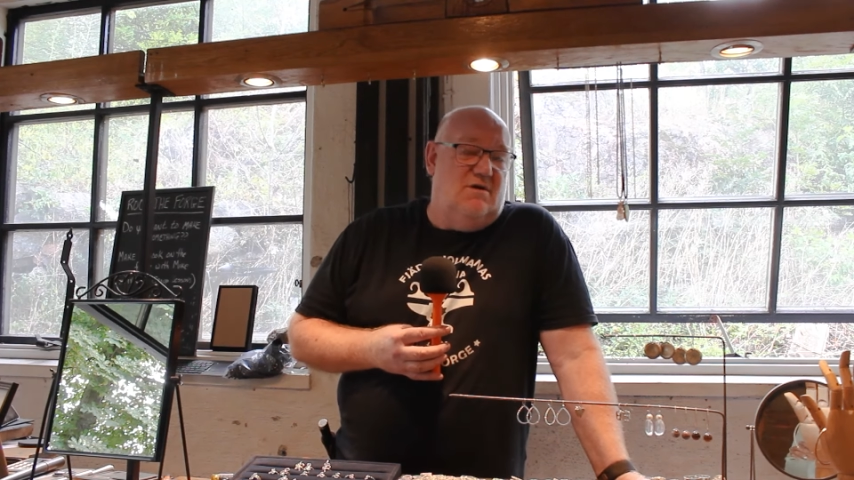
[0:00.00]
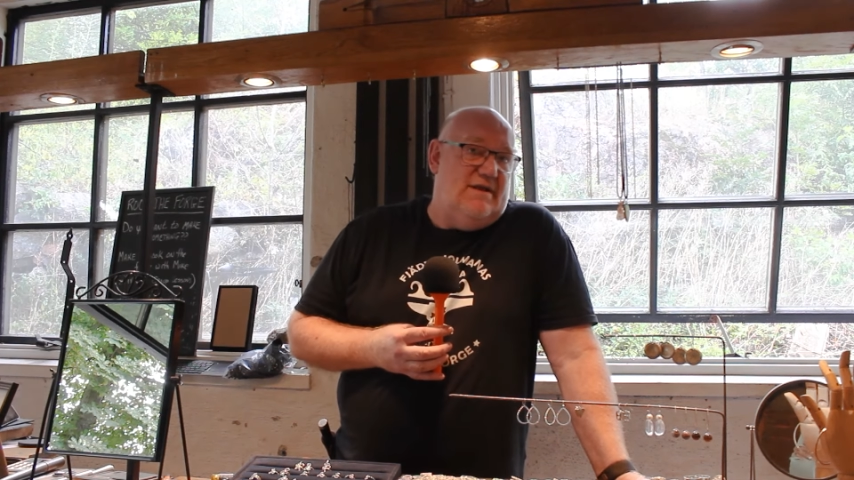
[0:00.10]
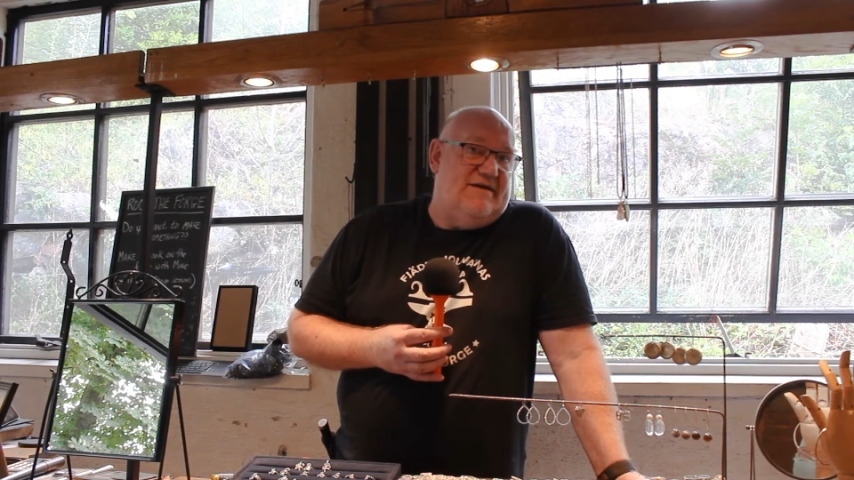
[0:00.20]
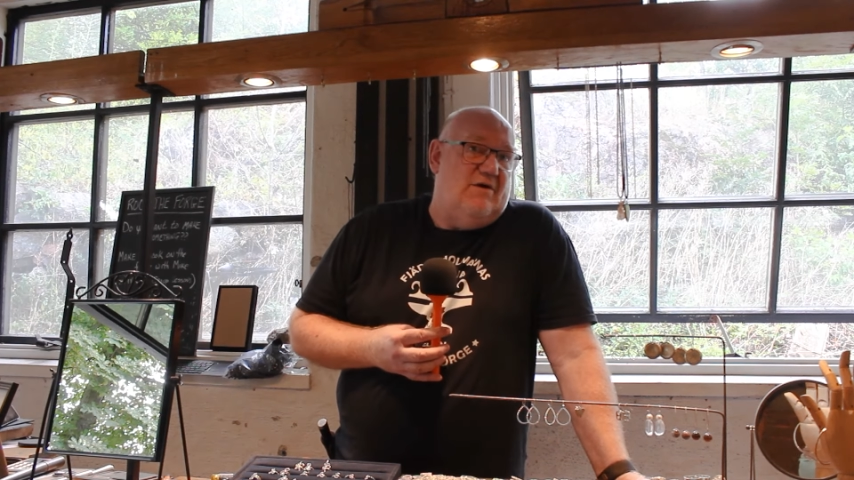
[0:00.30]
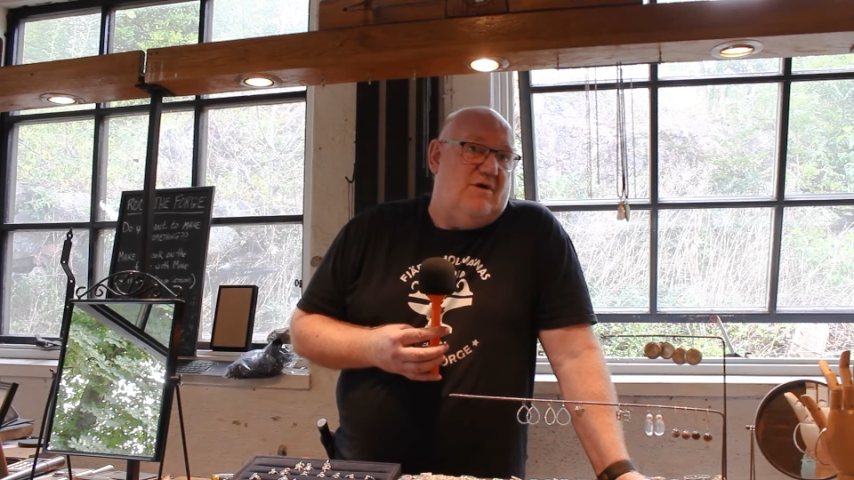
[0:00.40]

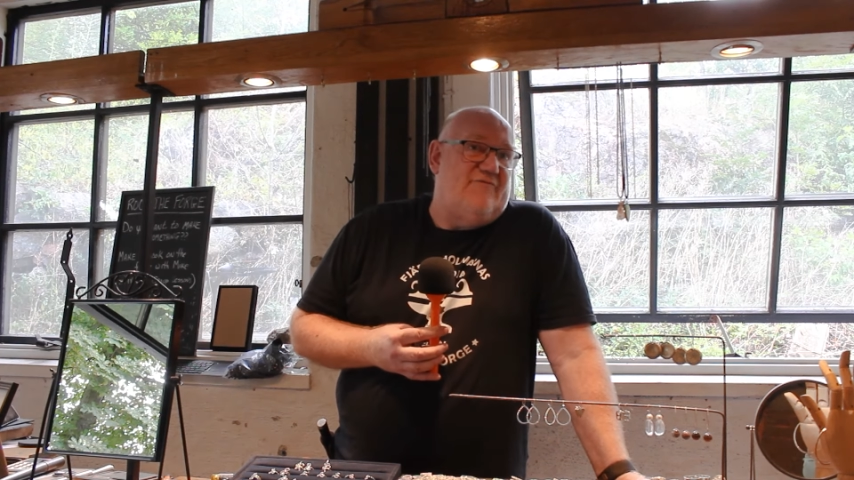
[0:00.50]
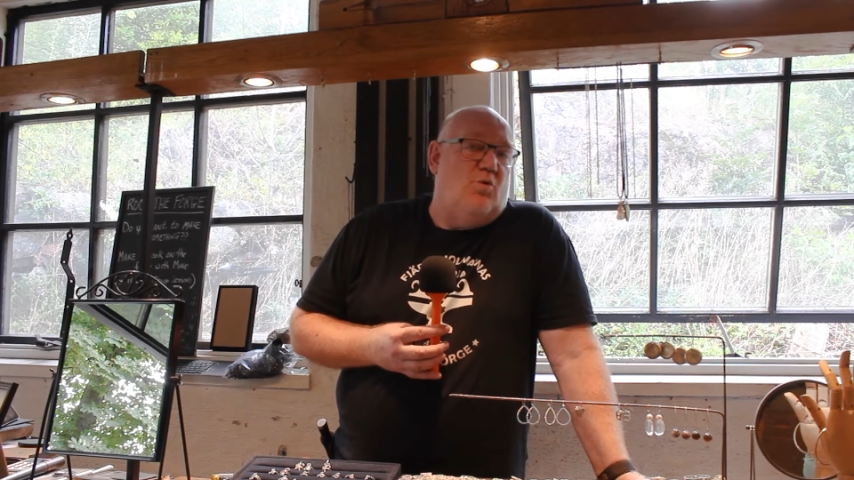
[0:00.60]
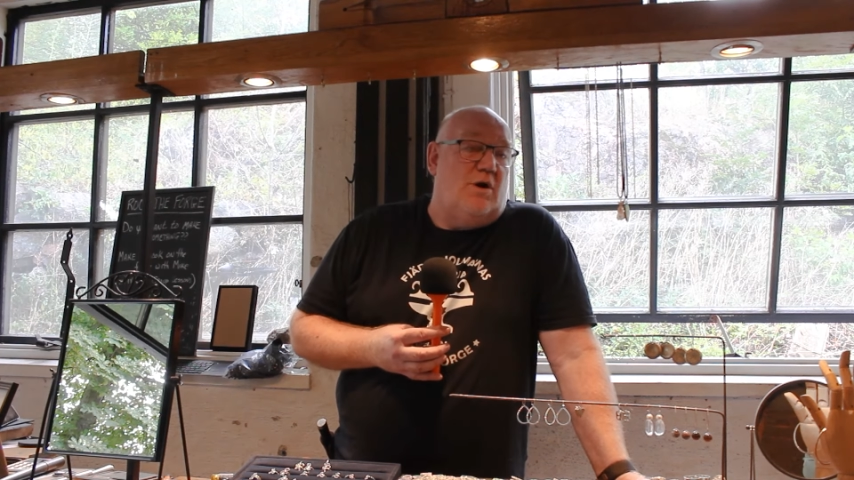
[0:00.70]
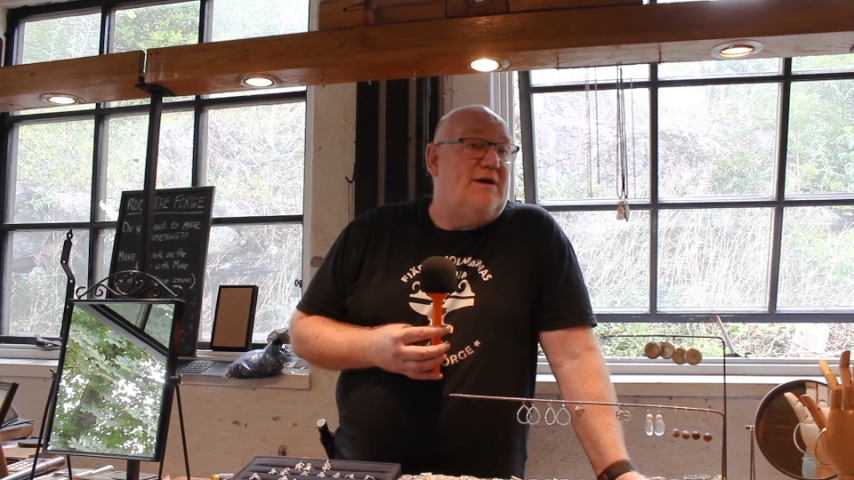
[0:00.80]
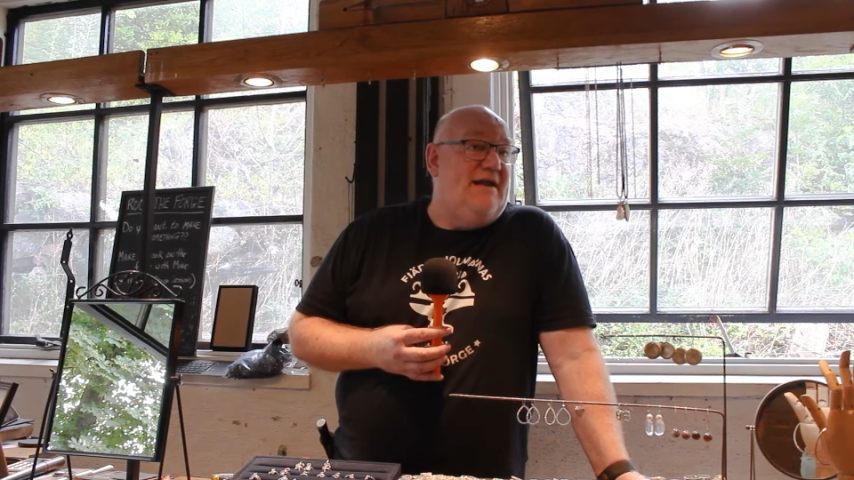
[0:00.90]
like every
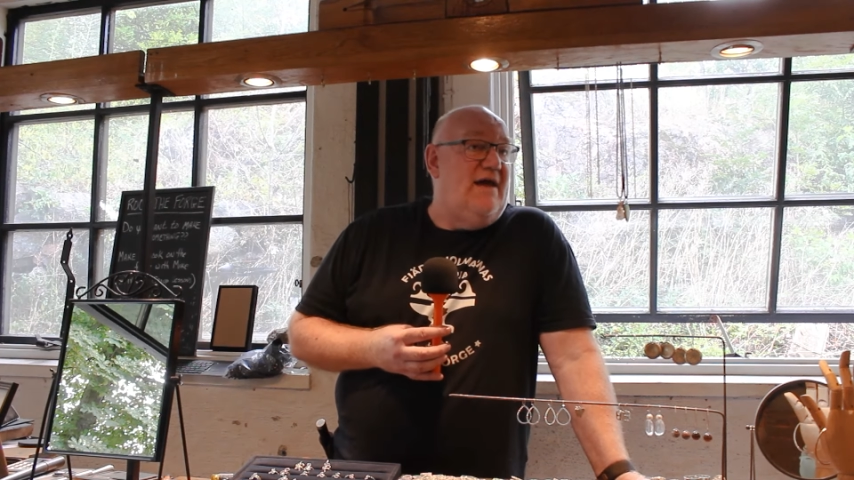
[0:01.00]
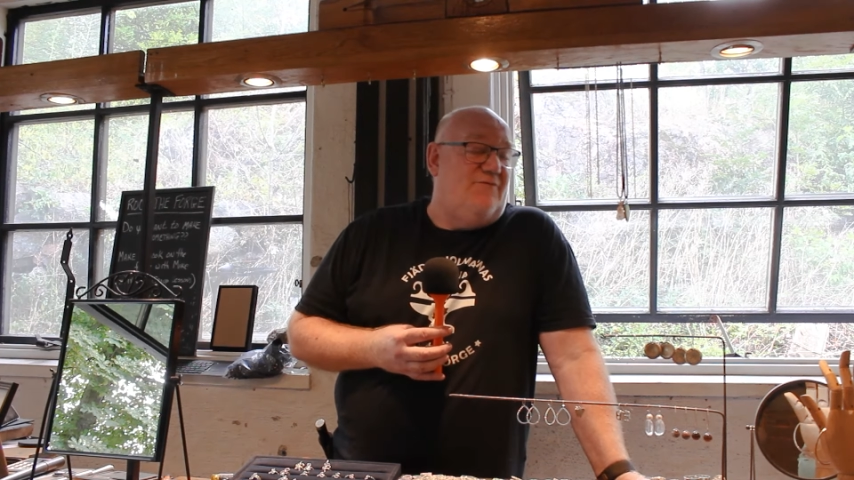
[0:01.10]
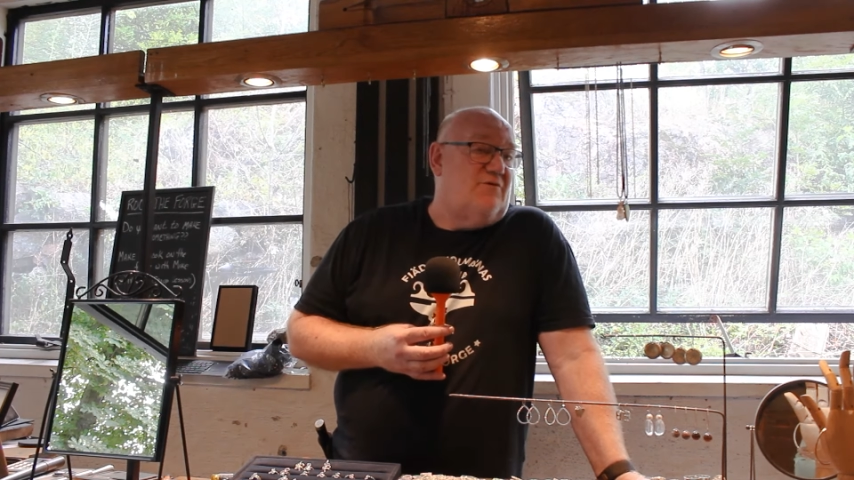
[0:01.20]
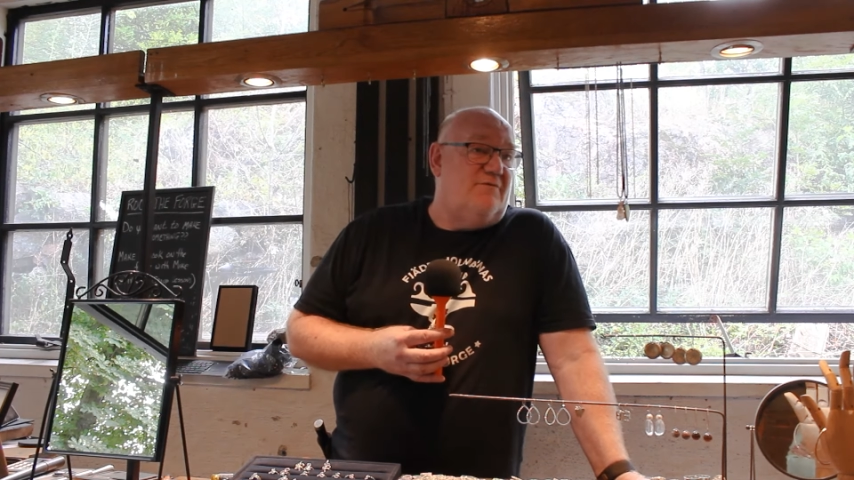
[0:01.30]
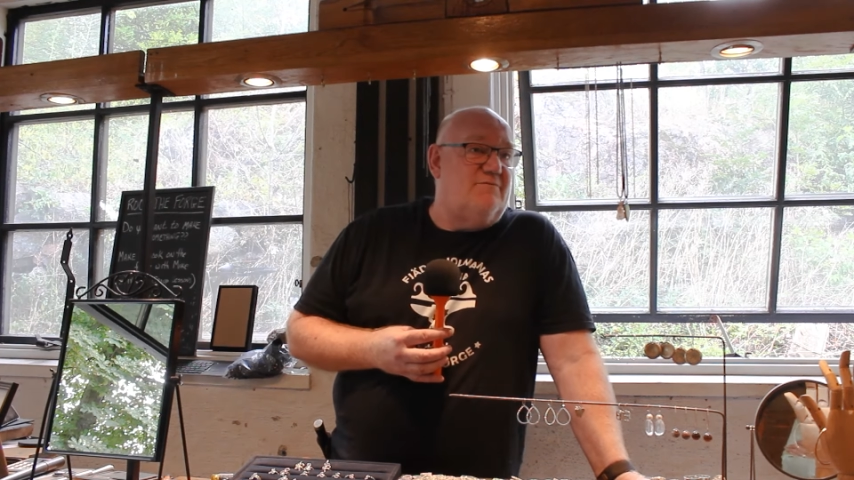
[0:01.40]
working day
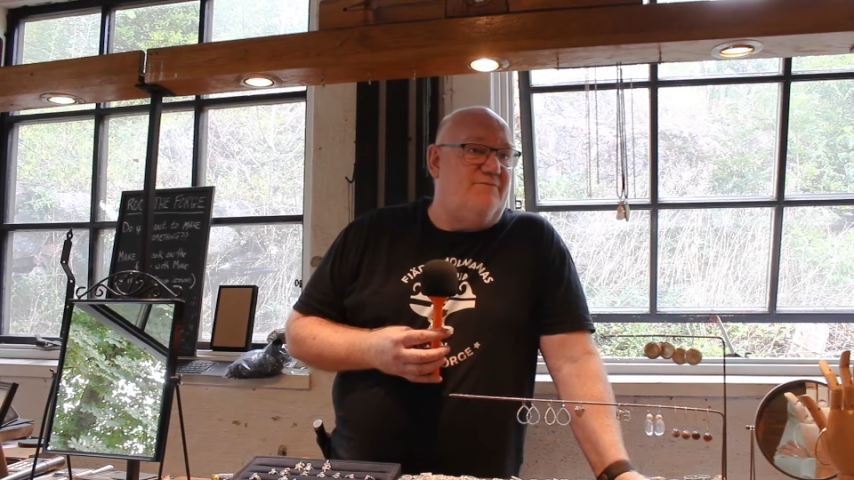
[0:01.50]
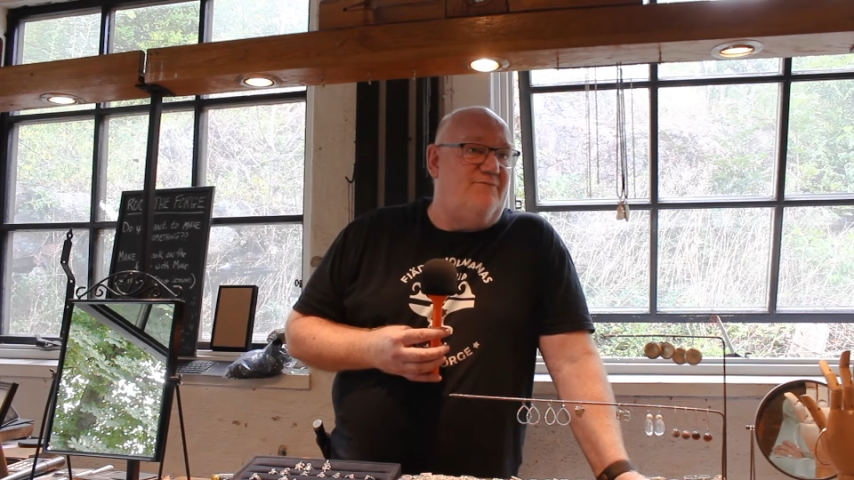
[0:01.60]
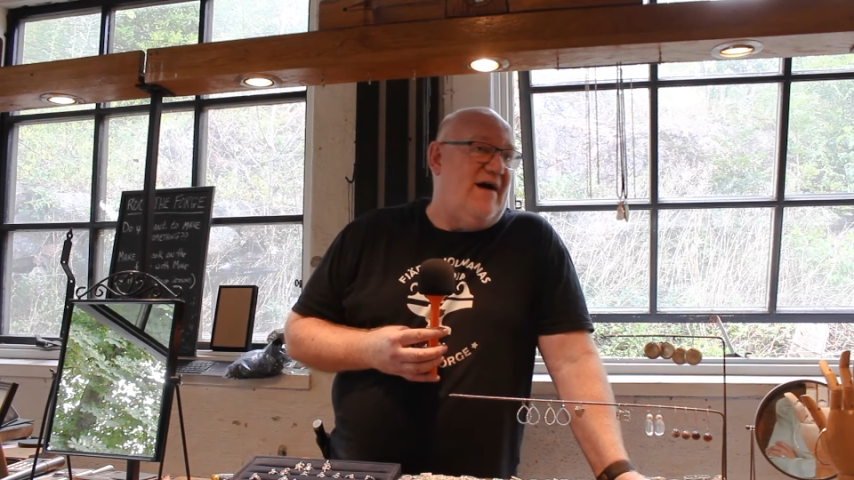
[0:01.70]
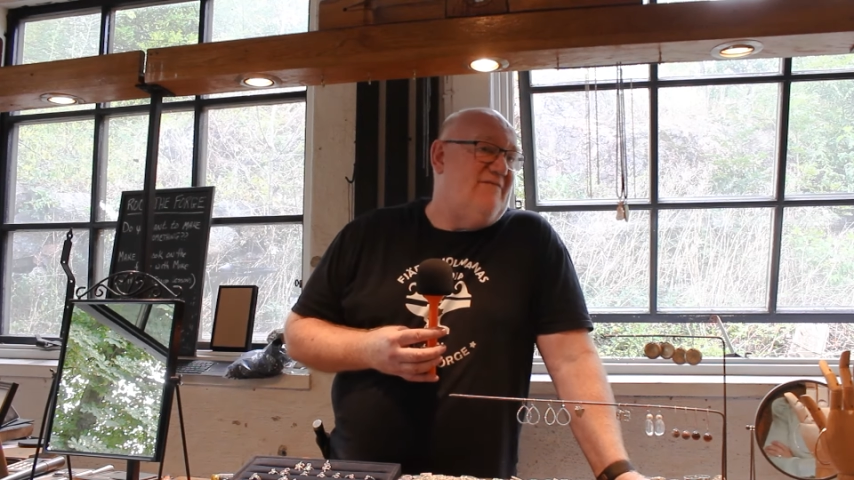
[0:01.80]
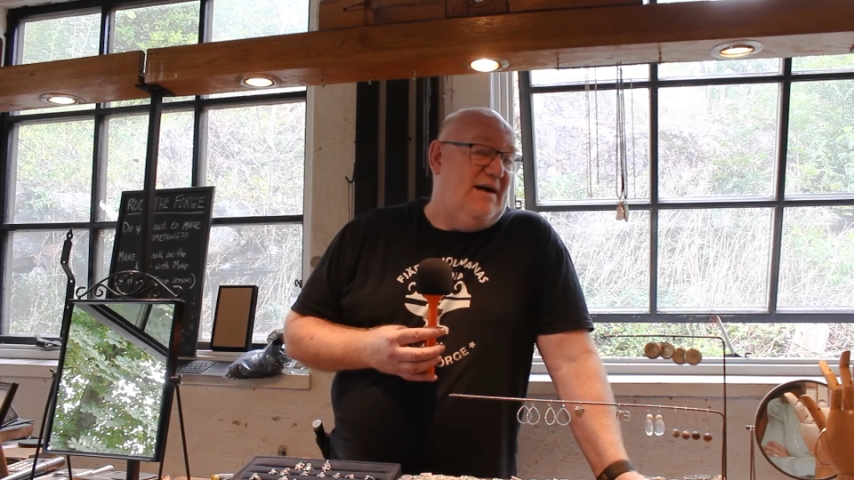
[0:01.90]
for
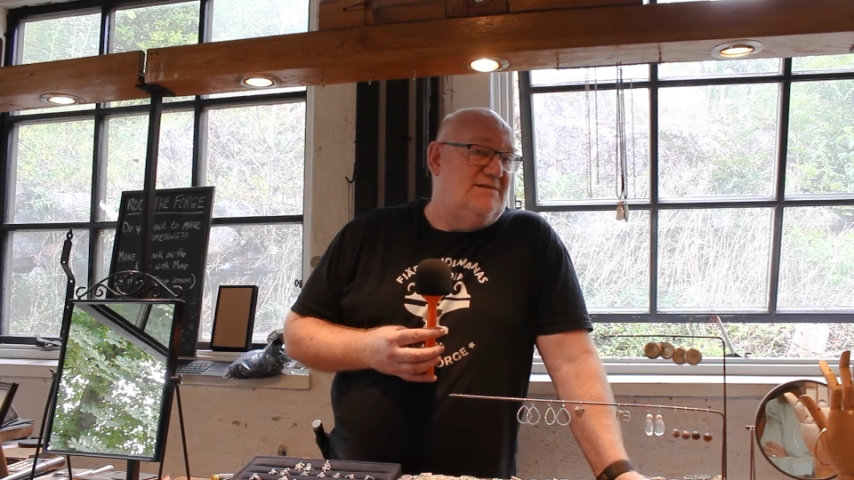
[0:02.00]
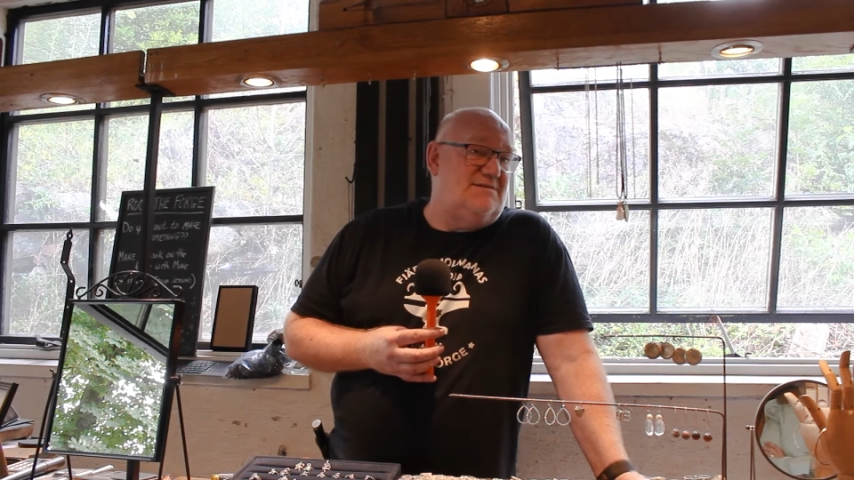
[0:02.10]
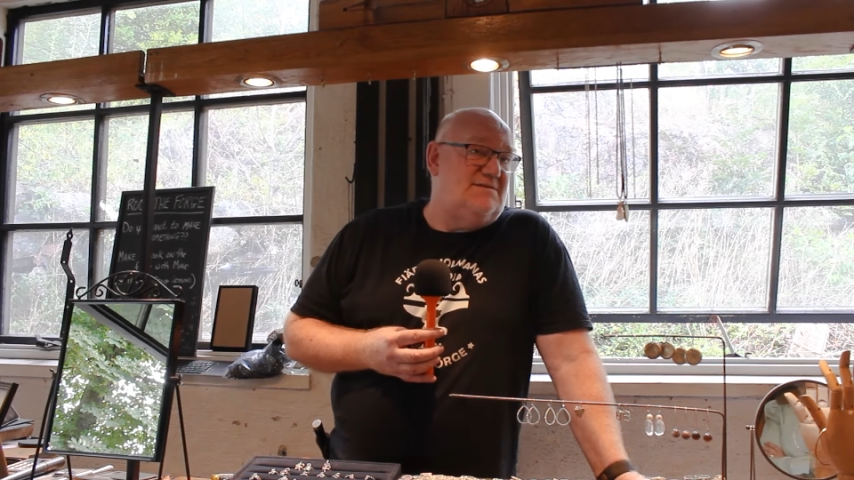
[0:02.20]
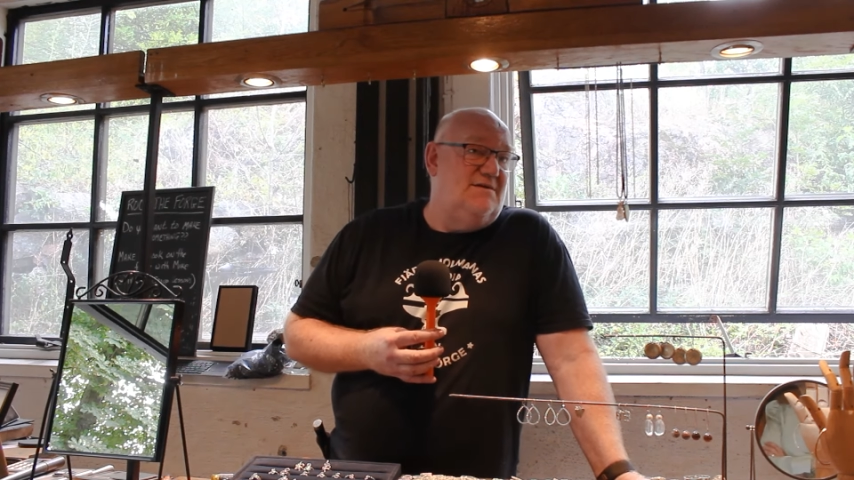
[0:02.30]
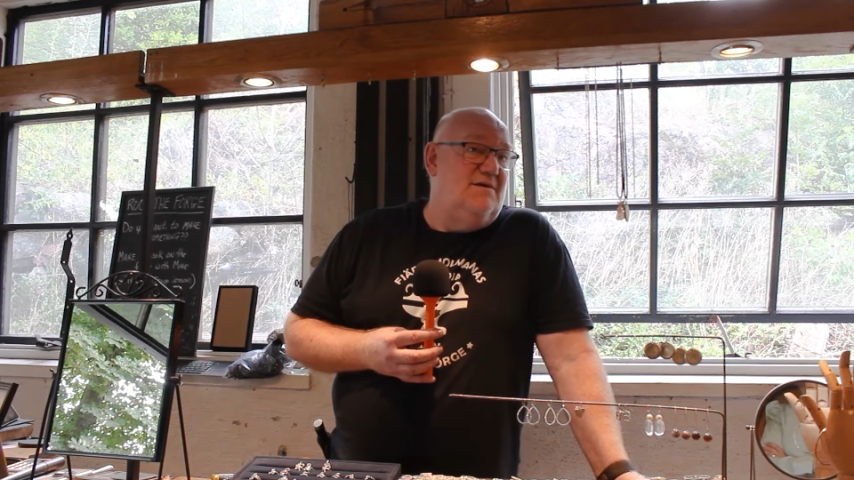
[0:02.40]
five months,